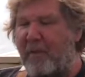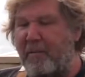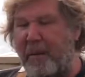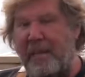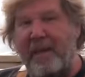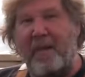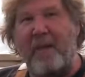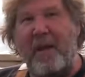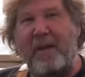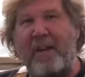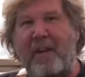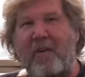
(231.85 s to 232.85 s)
but them
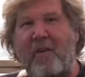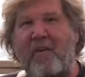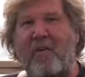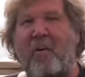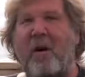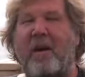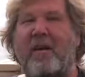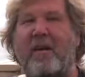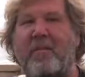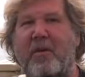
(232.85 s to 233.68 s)
not getting overwatered,